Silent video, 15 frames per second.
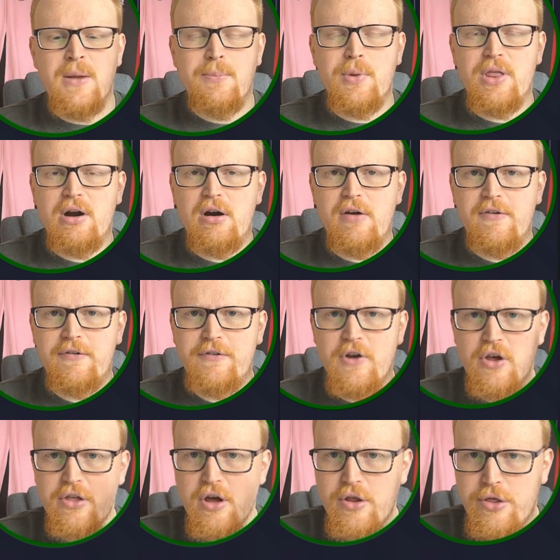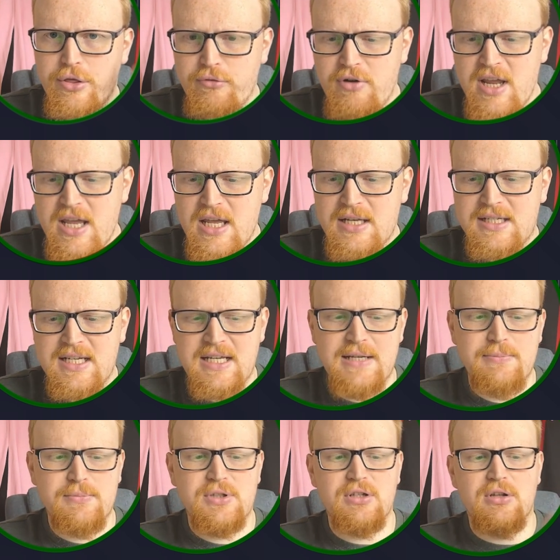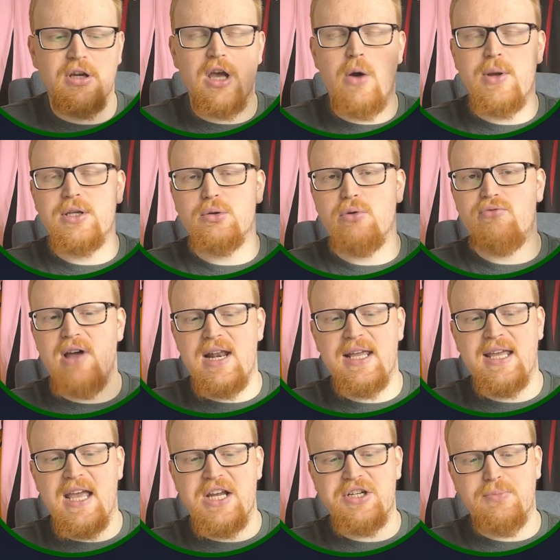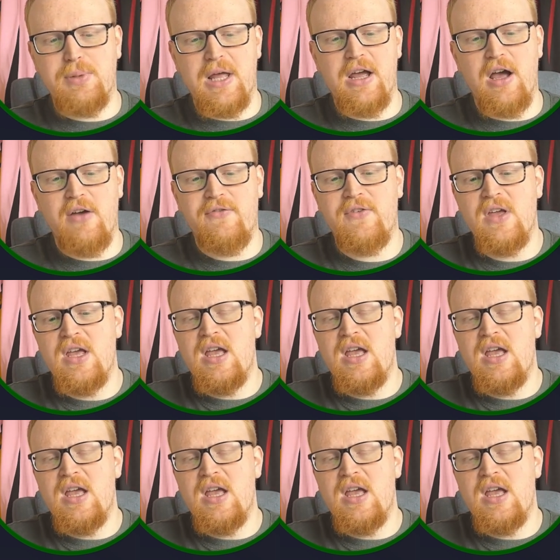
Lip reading: but there are a further 3 teams that go into a relegation playoff